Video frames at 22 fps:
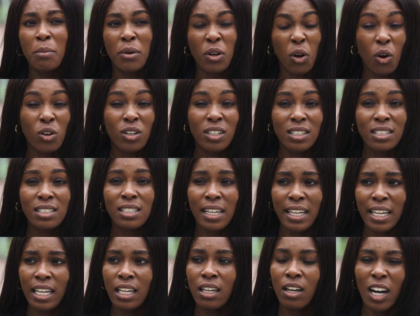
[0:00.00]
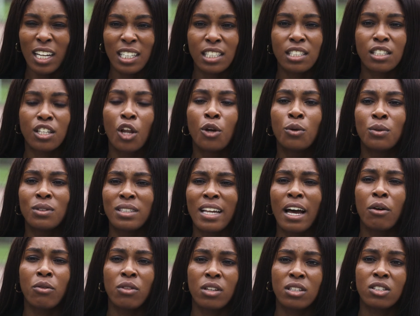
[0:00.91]
But honestly, I slowed
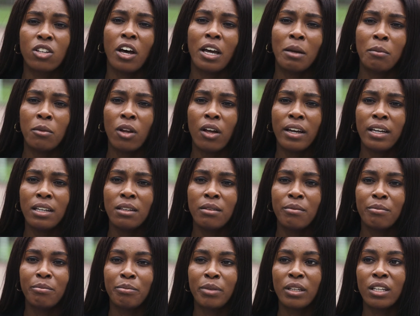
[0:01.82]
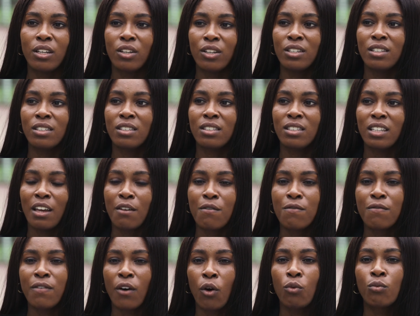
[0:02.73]
down the timeline because it
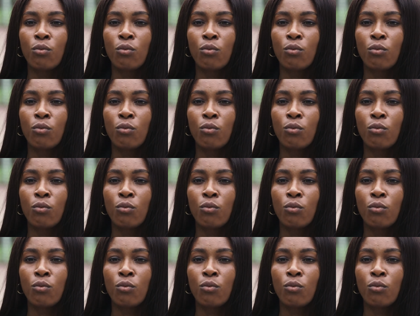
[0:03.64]
felt